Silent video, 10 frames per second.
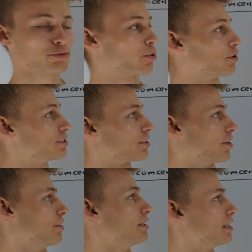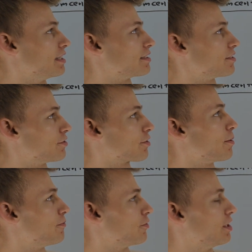two points on its
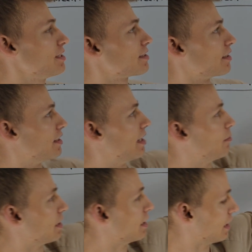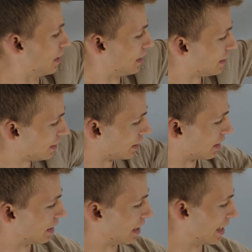circumference, namely
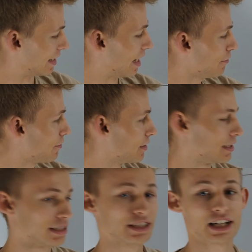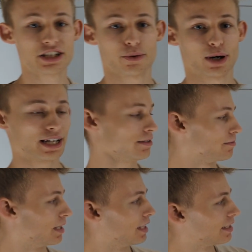E and F, in such a
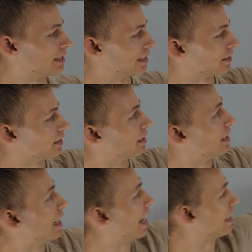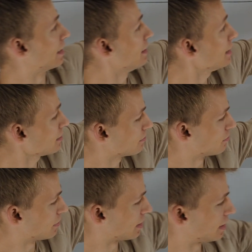way that A E
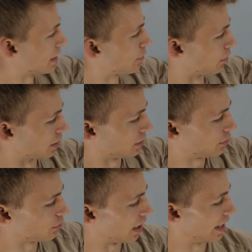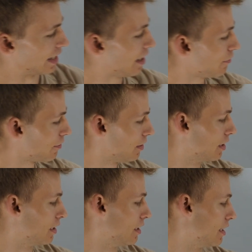is equal to A F
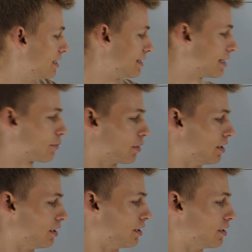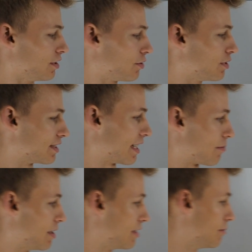is equal to the
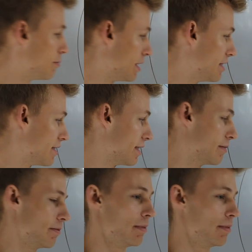segment B C.